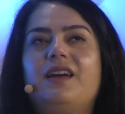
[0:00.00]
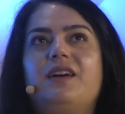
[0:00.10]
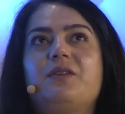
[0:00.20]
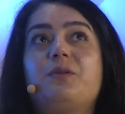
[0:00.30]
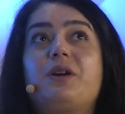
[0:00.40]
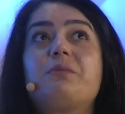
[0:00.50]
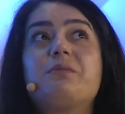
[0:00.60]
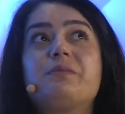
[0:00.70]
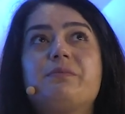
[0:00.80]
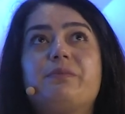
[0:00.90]
What
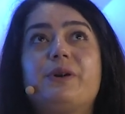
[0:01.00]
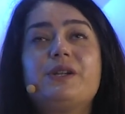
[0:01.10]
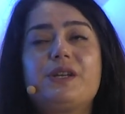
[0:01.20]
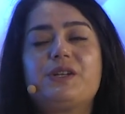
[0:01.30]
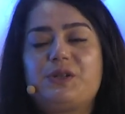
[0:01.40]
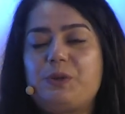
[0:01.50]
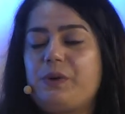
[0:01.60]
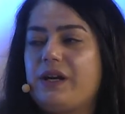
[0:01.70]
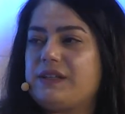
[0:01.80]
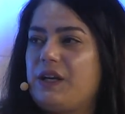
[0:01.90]
I'm personally
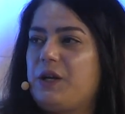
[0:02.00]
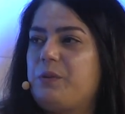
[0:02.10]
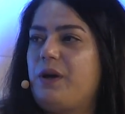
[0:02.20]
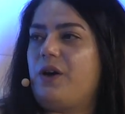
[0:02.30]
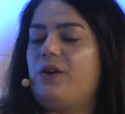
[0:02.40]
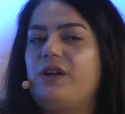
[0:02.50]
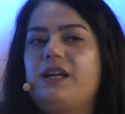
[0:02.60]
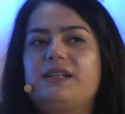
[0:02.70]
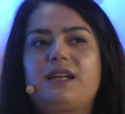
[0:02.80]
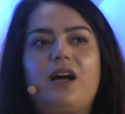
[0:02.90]
super excited about
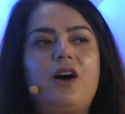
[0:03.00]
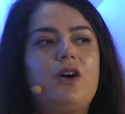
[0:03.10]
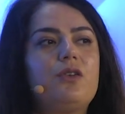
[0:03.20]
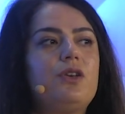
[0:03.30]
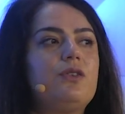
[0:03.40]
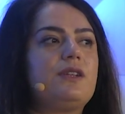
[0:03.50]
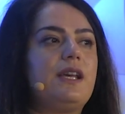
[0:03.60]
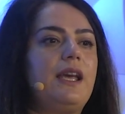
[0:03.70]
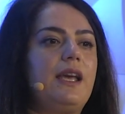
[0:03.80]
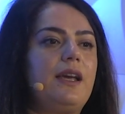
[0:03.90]
is how
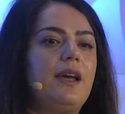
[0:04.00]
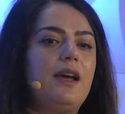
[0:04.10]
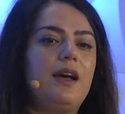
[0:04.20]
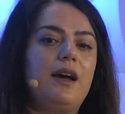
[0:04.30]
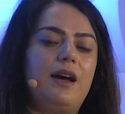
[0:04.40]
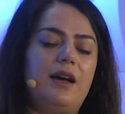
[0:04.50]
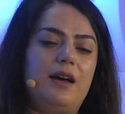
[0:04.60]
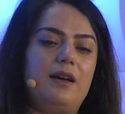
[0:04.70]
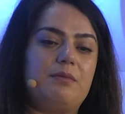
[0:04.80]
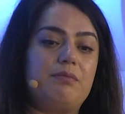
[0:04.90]
using
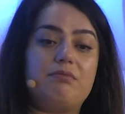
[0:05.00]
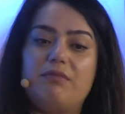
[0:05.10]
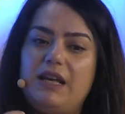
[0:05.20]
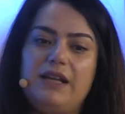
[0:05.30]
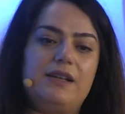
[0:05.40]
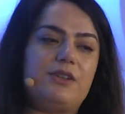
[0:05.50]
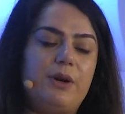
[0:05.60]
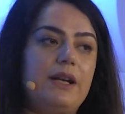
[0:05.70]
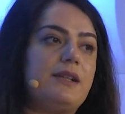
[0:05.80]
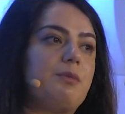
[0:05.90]
latest,
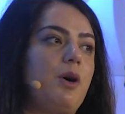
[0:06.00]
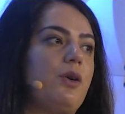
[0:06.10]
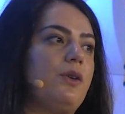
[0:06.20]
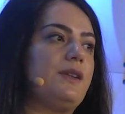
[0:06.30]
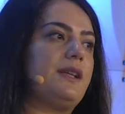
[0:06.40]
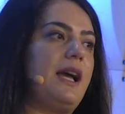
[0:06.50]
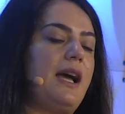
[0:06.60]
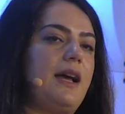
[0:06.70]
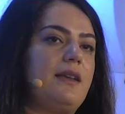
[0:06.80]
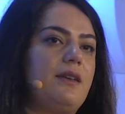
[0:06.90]
greatest models
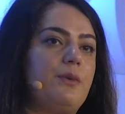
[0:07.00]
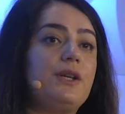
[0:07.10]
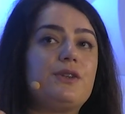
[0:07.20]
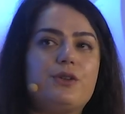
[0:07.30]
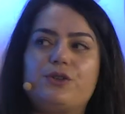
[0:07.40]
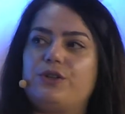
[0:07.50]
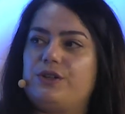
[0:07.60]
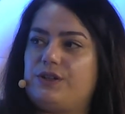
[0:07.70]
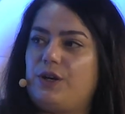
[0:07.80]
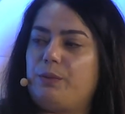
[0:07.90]
that
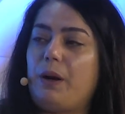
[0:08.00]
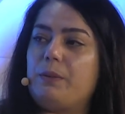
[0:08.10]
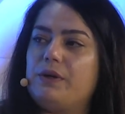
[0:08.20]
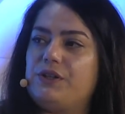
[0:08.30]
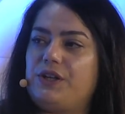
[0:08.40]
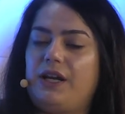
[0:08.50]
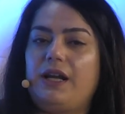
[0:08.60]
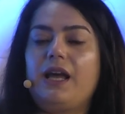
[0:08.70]
researchers are publishing